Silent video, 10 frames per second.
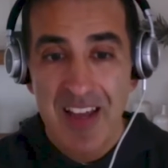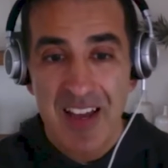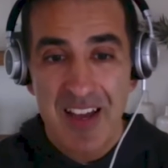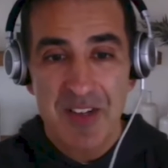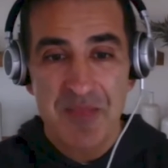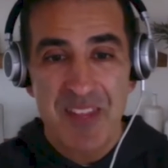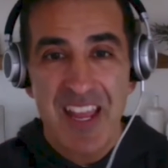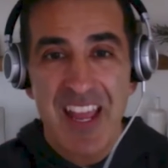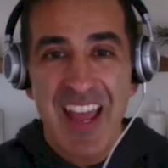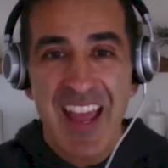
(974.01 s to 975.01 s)
And
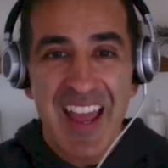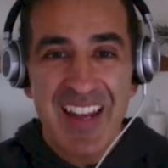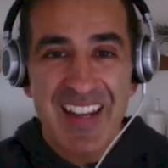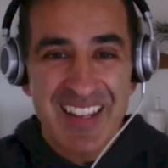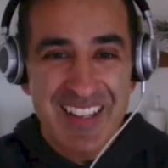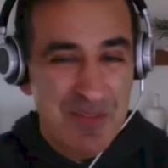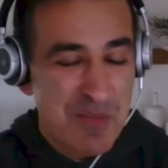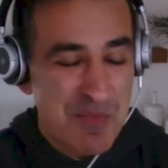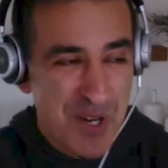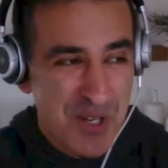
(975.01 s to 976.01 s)
it's
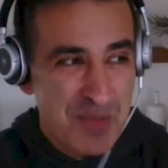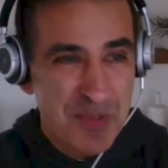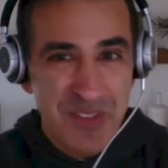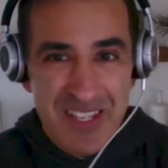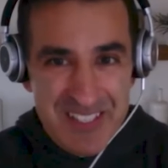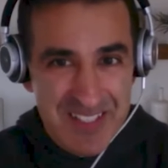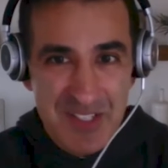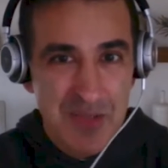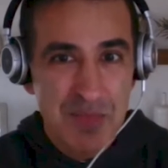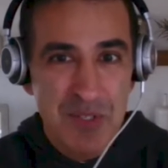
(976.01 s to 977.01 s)
remarkable that
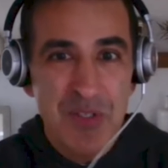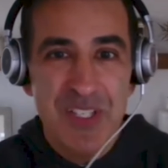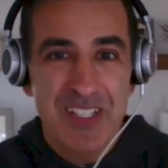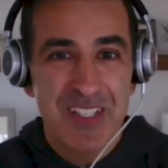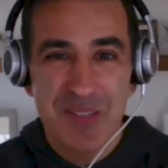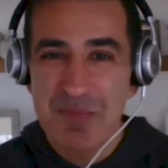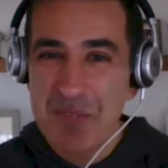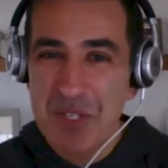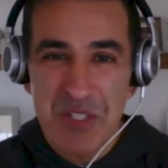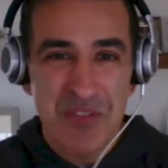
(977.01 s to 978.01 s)
such beauty could
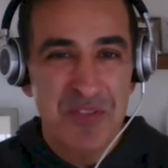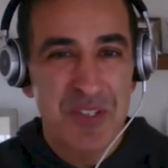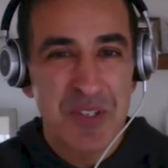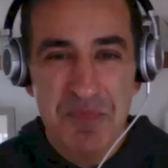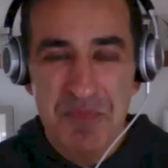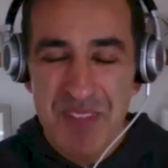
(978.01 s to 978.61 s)
emerge from